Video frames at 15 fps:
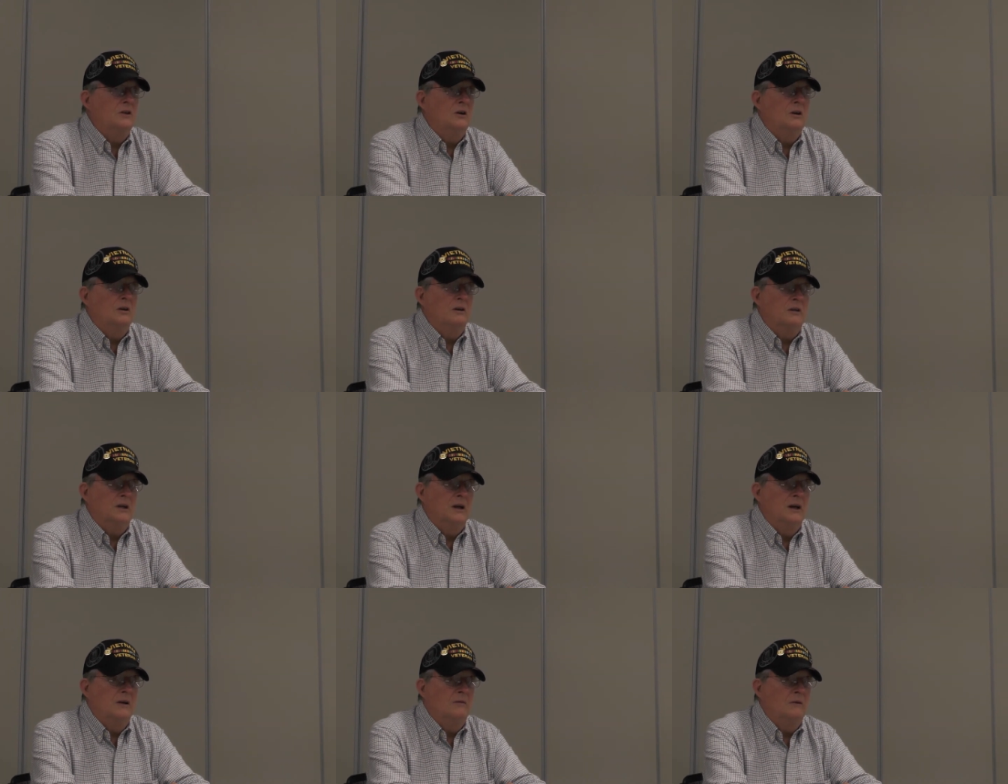you all the
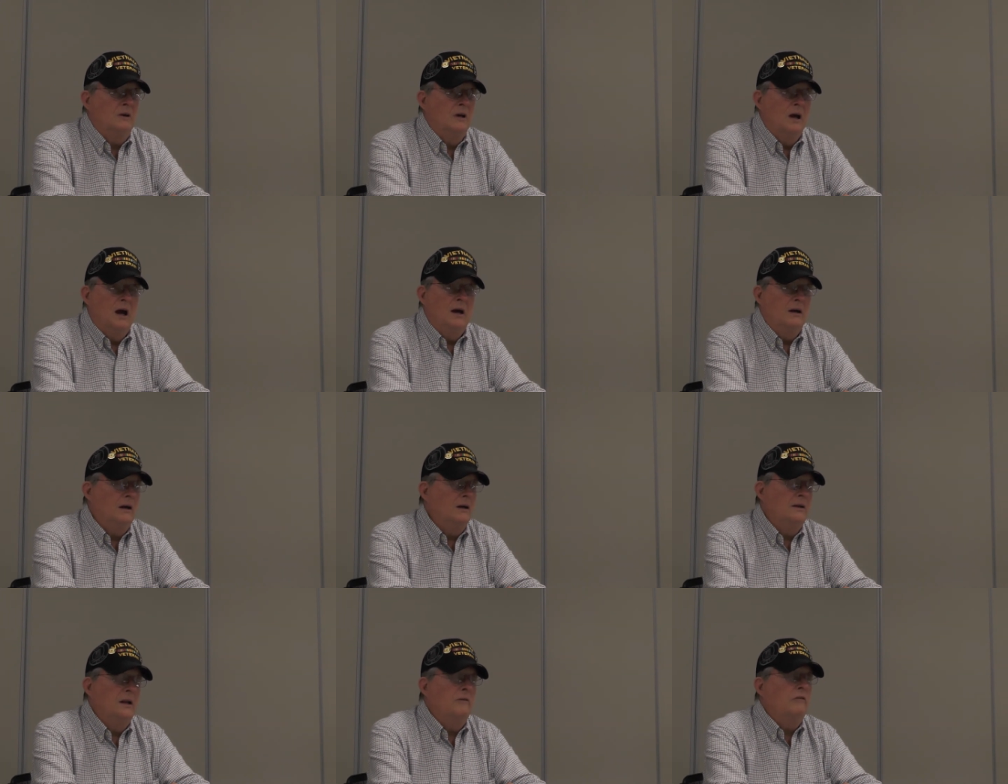time, and
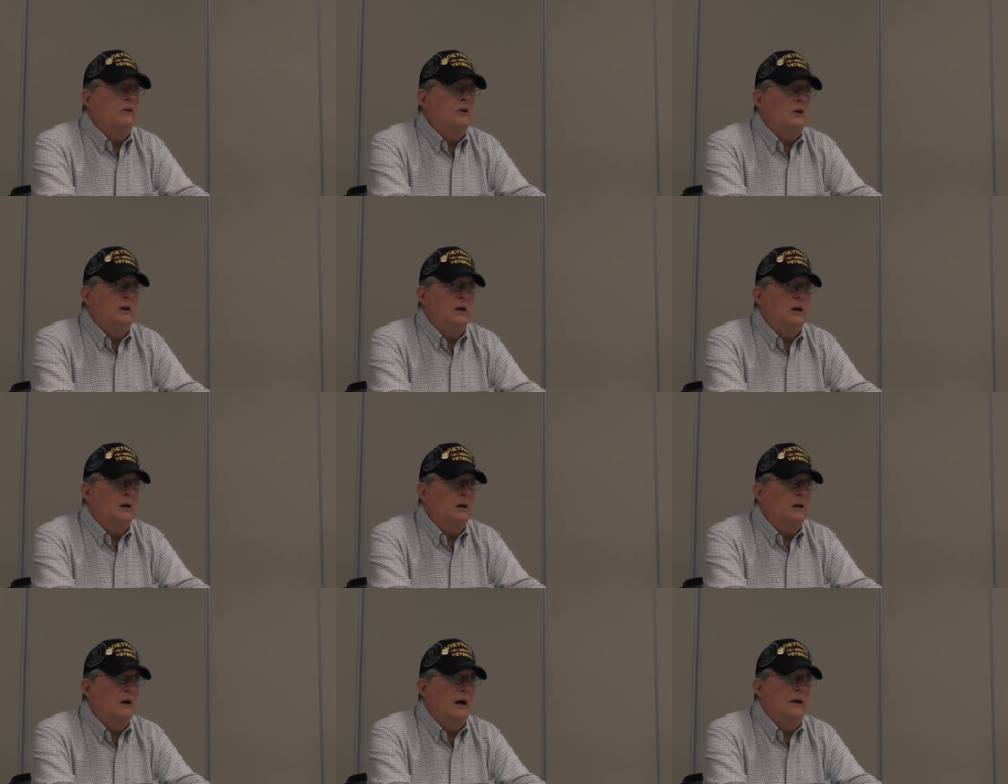never took a
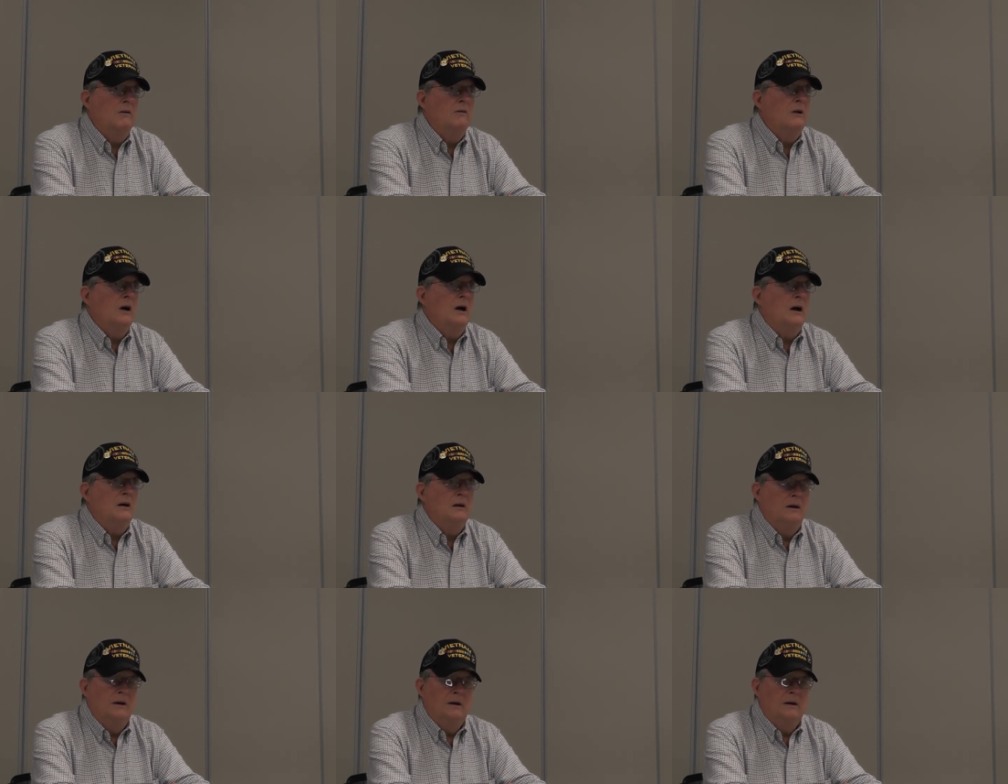hit. I don't know.
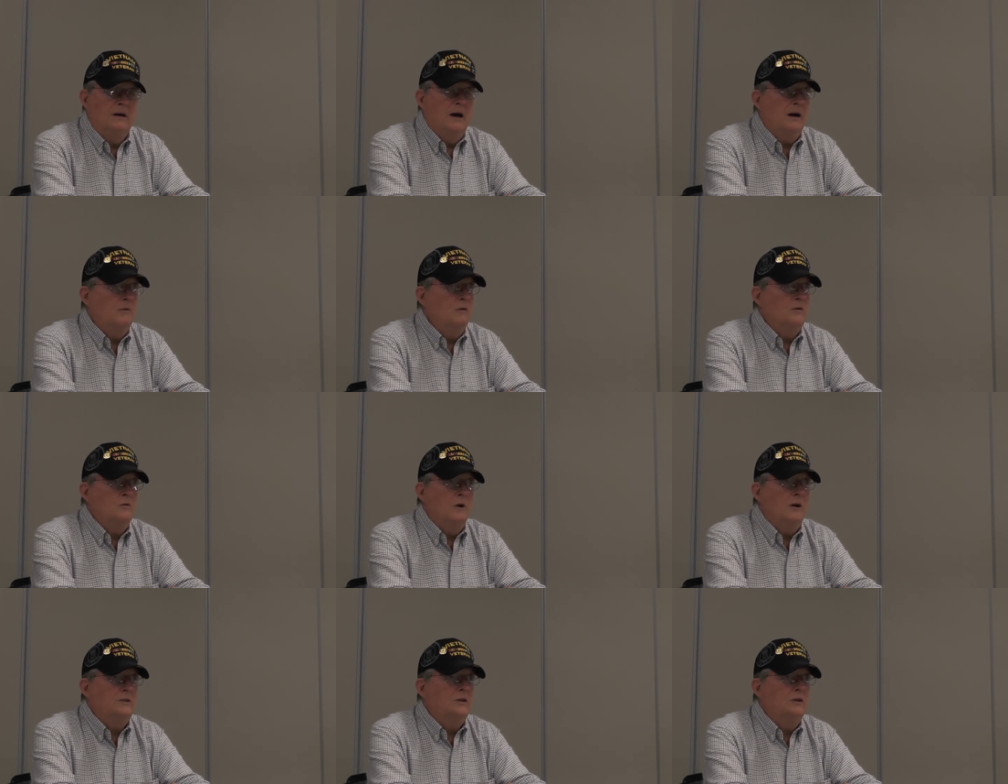God
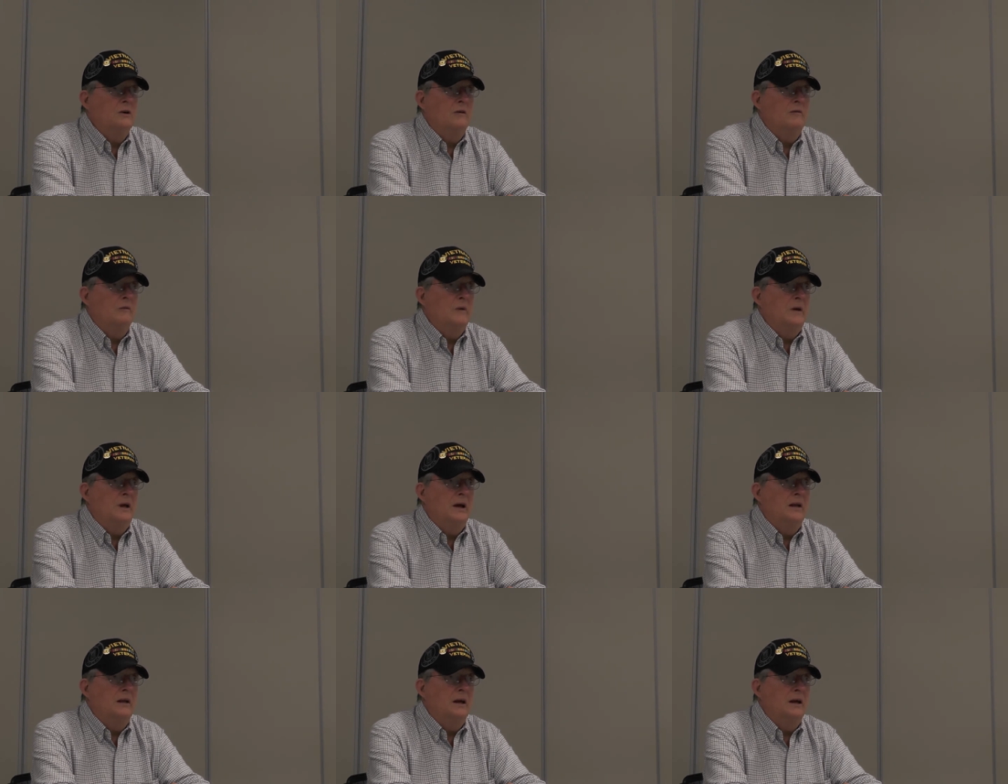was watching over me
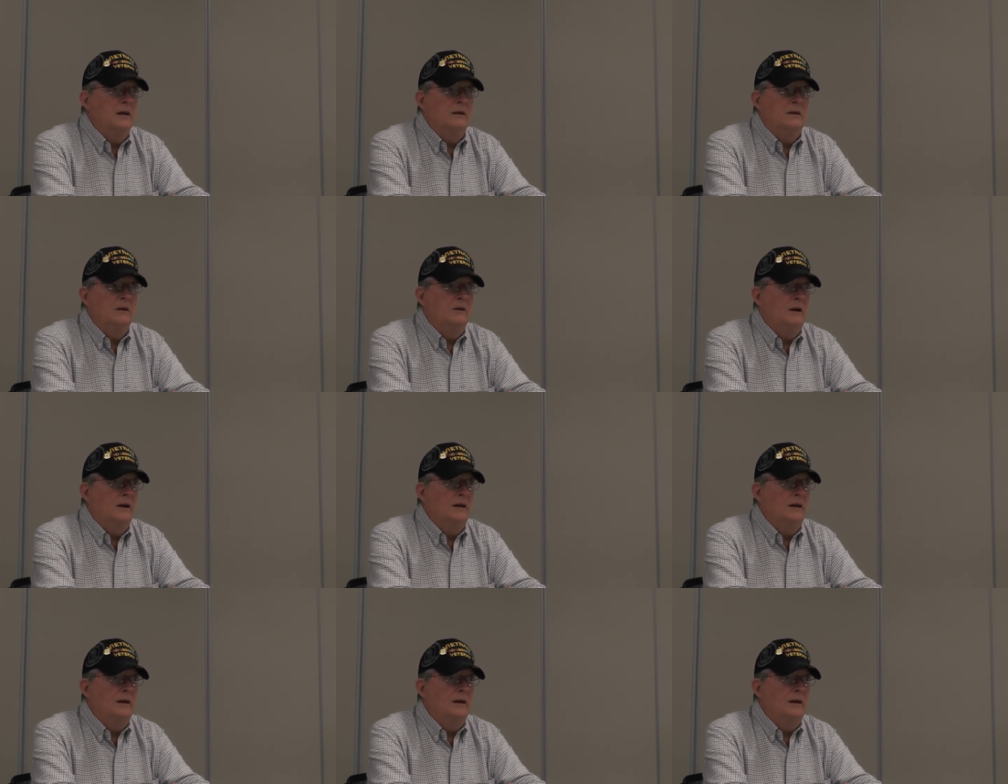that day.